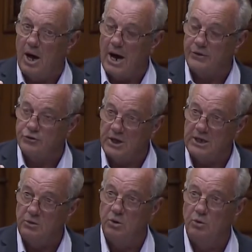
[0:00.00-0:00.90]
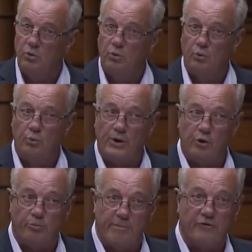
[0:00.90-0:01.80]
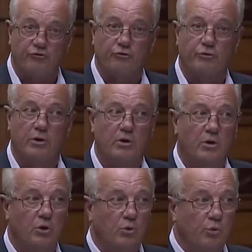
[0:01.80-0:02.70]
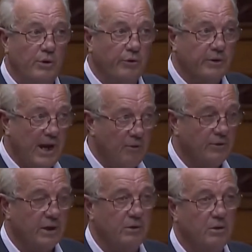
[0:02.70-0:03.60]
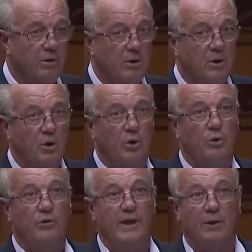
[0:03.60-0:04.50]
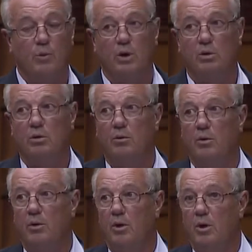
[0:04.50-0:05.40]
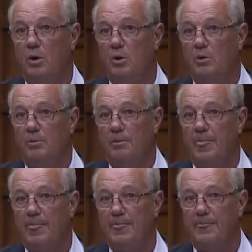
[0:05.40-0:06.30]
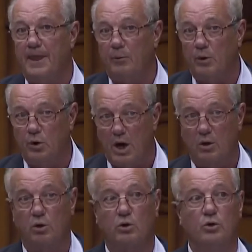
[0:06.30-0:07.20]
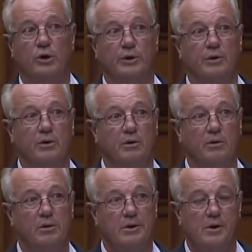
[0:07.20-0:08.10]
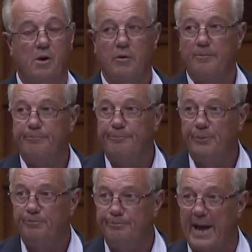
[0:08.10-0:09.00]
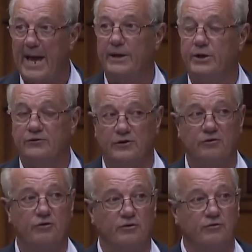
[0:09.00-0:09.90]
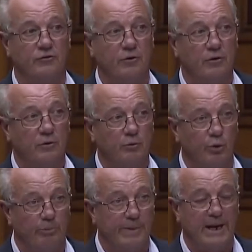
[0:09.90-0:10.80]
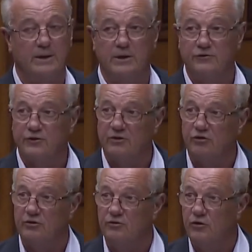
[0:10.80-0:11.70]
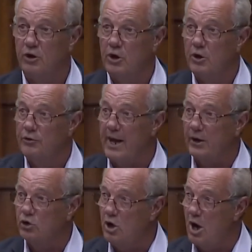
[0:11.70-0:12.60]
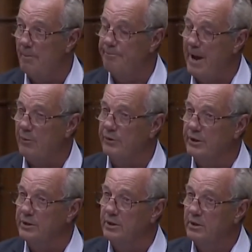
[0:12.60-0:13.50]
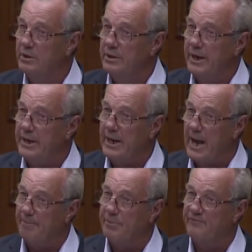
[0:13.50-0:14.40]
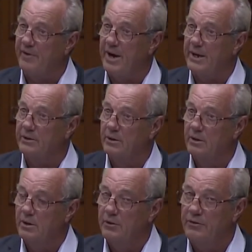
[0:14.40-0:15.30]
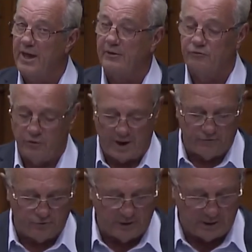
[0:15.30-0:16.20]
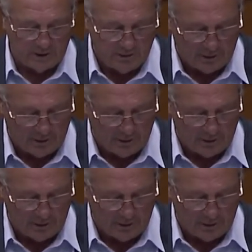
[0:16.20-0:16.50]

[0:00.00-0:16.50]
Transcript: I think when they're measured, when they're counted, they will, they will not look good. Bad decisions were made, decisions that compounded and amplified that tragedy